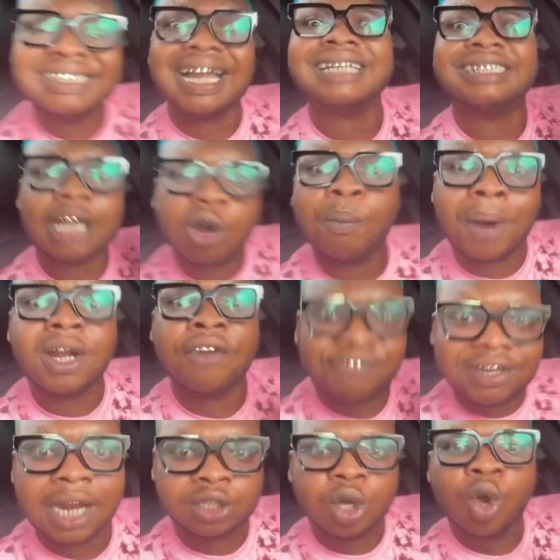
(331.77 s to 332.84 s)
a Sakumono
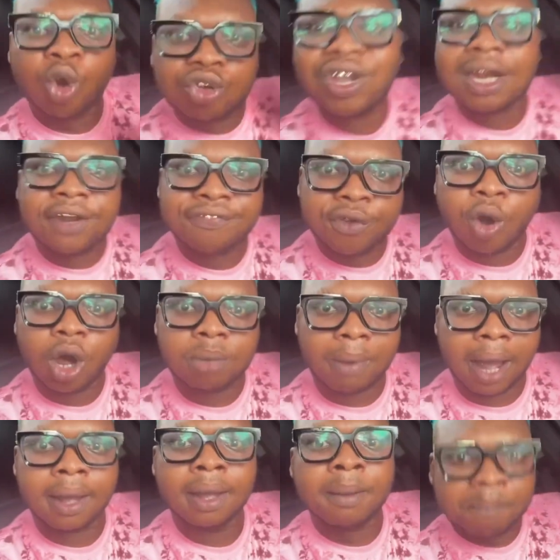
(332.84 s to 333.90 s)
village. U tani fi hod man.